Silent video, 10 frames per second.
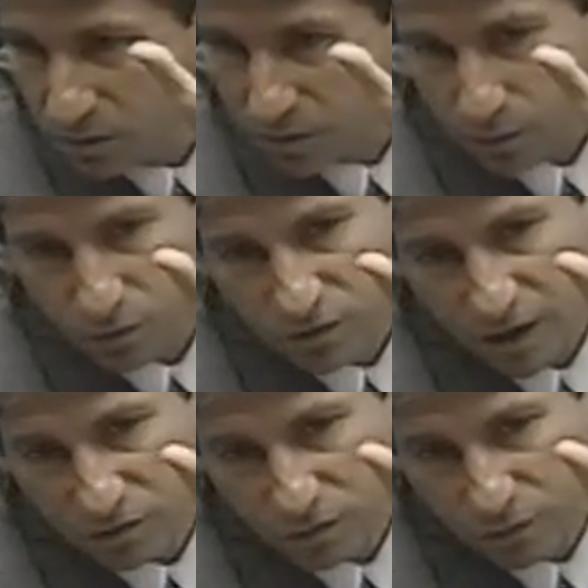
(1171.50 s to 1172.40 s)
that was
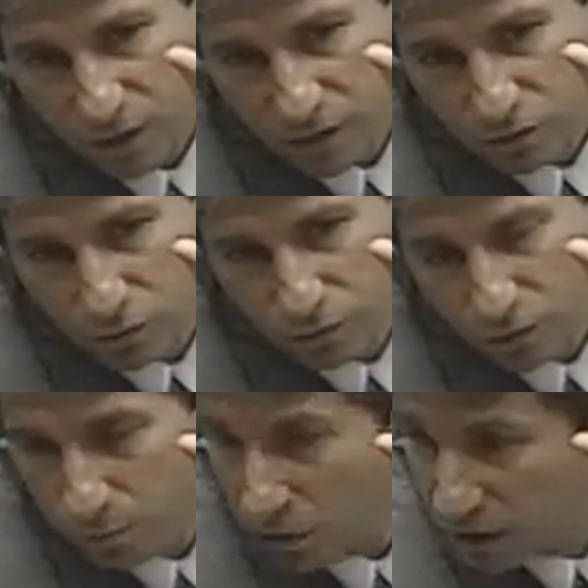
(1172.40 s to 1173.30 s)
testified to for
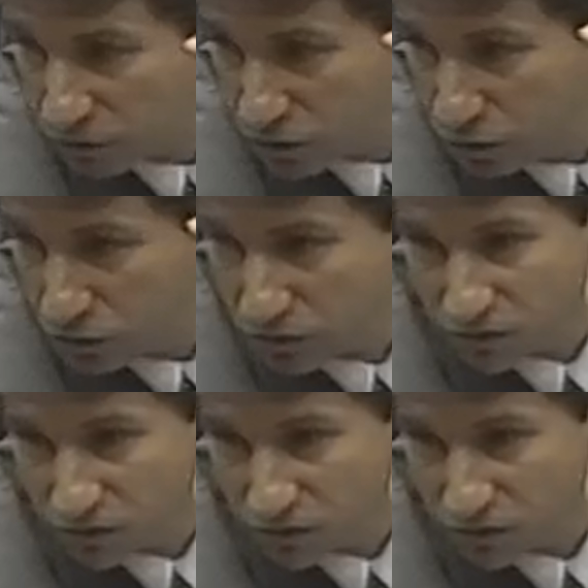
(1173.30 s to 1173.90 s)
the prosecution